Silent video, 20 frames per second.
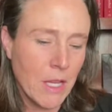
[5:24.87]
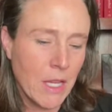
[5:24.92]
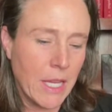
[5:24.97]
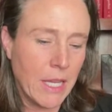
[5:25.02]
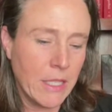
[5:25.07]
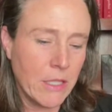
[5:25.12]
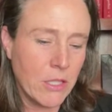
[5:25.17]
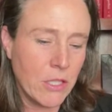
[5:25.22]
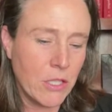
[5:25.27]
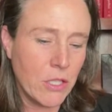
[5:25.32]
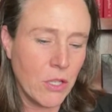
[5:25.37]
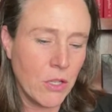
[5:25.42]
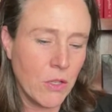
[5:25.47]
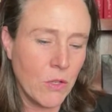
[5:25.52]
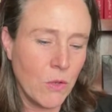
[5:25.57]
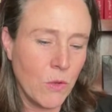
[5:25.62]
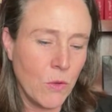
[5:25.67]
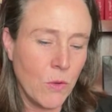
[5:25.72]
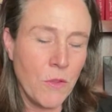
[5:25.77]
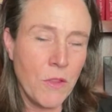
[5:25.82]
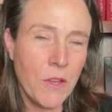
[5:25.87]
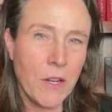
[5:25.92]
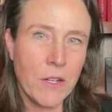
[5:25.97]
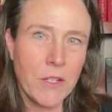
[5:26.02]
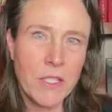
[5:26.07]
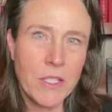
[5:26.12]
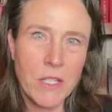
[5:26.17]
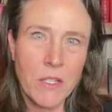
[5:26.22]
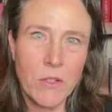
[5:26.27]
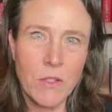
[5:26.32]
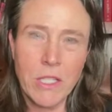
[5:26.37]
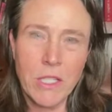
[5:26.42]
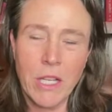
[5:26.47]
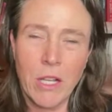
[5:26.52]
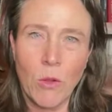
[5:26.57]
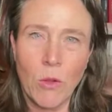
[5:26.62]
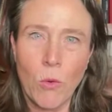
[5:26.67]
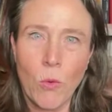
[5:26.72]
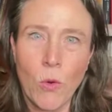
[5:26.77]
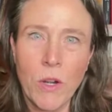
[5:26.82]
And so they're
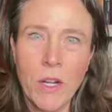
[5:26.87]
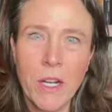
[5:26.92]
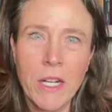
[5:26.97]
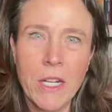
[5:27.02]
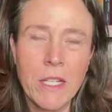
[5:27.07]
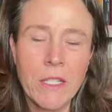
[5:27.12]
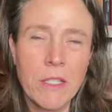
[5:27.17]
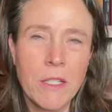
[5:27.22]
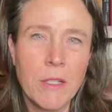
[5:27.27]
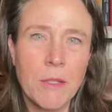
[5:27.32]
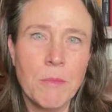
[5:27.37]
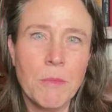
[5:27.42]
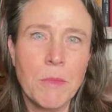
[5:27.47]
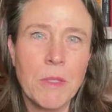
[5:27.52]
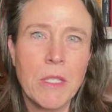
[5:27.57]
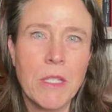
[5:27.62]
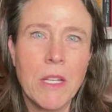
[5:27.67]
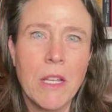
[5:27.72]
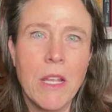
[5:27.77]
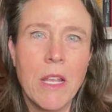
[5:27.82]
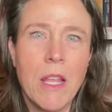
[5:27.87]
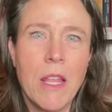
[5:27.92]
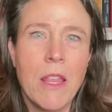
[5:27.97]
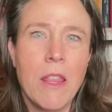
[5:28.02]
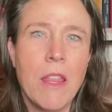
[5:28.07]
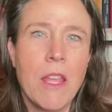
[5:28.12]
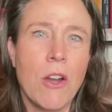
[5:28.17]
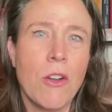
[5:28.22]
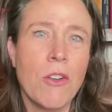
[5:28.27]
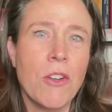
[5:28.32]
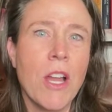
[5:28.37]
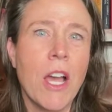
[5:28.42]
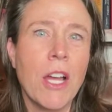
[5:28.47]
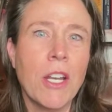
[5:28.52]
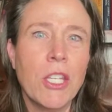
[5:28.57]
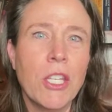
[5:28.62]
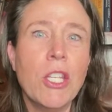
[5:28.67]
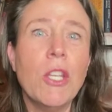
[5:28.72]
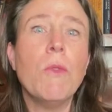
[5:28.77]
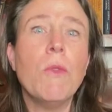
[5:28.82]
single-cell organisms. They are
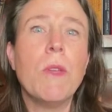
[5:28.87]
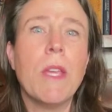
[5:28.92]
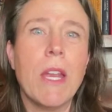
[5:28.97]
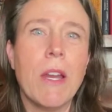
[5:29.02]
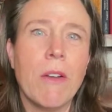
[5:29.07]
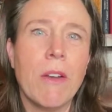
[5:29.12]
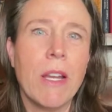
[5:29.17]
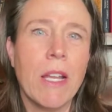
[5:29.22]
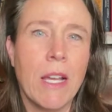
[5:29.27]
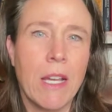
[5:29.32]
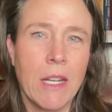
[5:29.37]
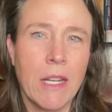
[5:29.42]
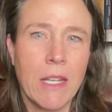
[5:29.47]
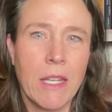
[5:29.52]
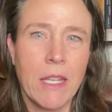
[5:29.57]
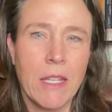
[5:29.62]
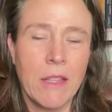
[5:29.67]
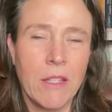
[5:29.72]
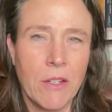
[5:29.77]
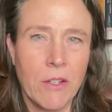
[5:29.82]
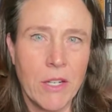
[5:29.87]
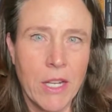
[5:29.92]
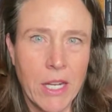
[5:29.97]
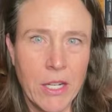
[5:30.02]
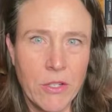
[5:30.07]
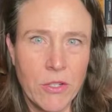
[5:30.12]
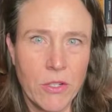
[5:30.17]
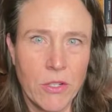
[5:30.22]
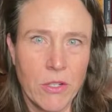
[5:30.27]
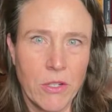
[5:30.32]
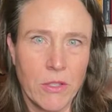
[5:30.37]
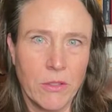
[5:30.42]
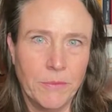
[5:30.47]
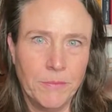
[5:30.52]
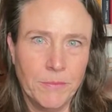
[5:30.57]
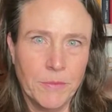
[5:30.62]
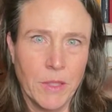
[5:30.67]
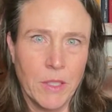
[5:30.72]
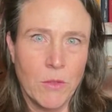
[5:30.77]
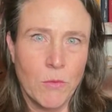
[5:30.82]
not eukaryotic in their nature,
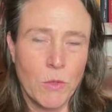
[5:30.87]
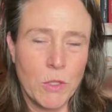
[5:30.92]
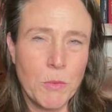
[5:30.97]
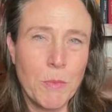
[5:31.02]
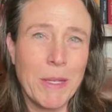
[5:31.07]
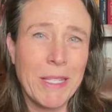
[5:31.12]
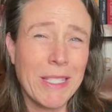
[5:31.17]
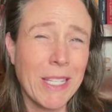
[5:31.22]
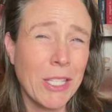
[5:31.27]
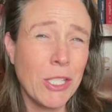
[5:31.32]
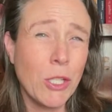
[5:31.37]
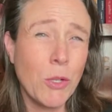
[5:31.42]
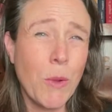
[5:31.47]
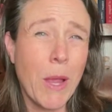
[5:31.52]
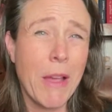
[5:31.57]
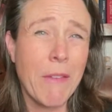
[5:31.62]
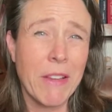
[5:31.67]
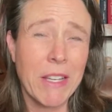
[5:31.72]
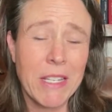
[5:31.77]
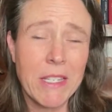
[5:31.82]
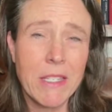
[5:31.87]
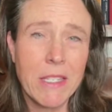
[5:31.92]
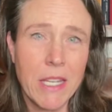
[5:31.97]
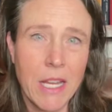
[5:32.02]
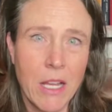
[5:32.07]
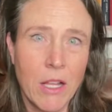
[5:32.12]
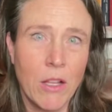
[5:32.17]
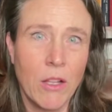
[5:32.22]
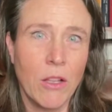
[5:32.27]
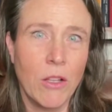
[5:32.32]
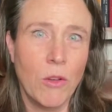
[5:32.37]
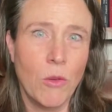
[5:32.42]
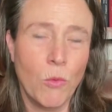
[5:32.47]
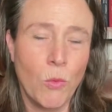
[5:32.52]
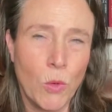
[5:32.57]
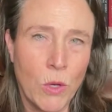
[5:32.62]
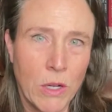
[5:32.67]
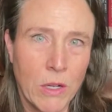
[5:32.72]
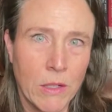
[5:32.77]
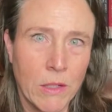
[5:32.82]
which means they do have a cell
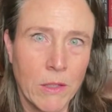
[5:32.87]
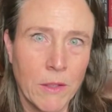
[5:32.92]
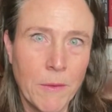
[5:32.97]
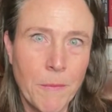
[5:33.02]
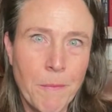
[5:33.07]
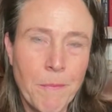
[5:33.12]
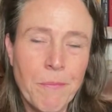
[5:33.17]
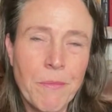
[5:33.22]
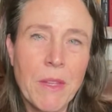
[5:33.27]
wall.